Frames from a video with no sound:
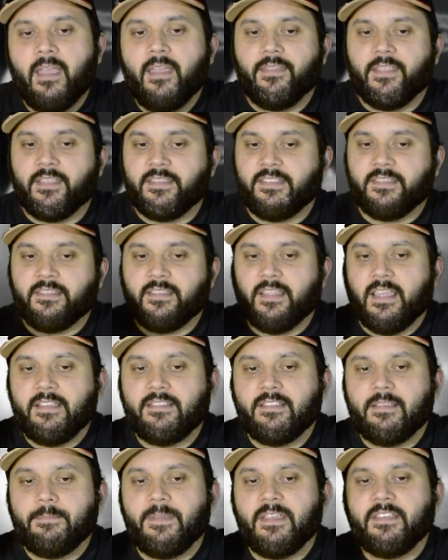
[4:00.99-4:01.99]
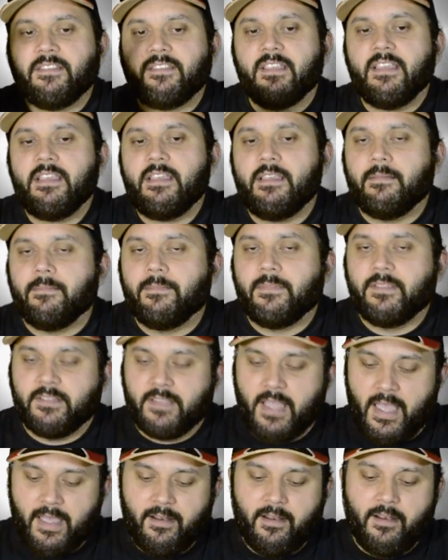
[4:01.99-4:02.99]
This is Lazy PC,
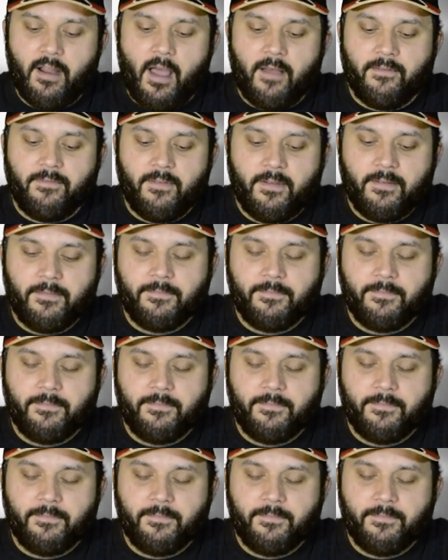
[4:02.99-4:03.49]
signing off.